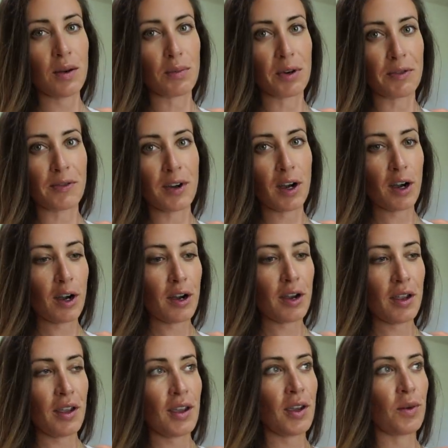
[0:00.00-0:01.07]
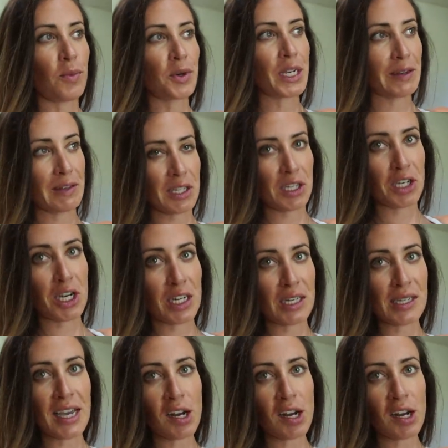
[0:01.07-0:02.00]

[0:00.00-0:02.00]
prefer, we'll give it to the chickens.